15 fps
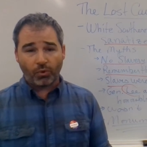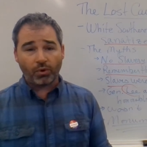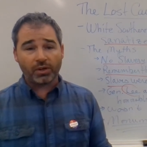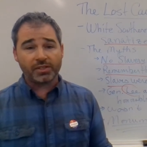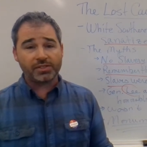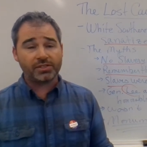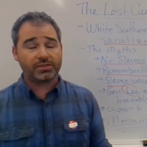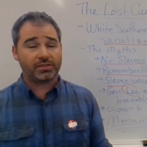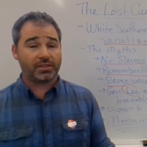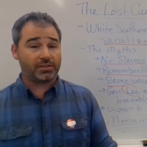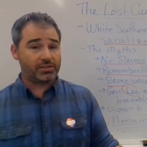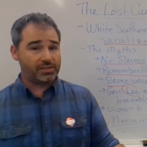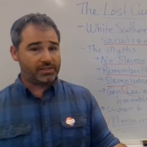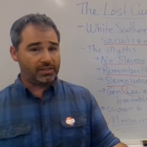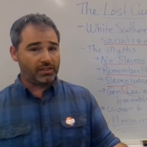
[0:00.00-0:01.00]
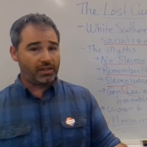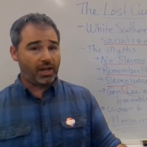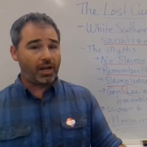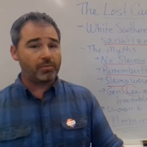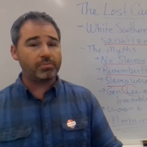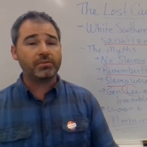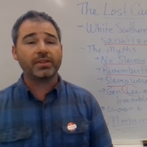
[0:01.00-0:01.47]
Forrest that are still
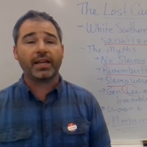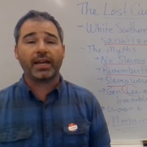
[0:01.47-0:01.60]
up.